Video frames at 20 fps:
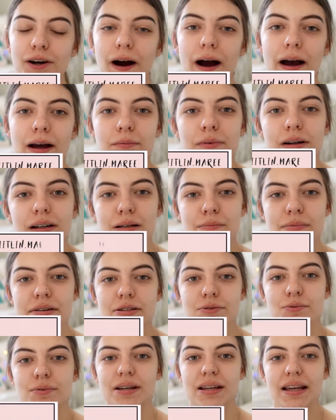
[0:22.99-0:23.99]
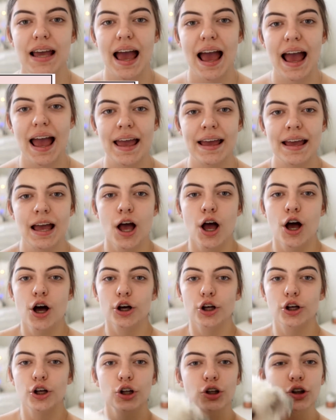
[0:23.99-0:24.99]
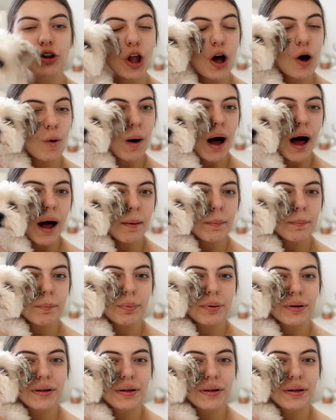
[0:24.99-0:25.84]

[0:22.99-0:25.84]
I am going to be doing a glow up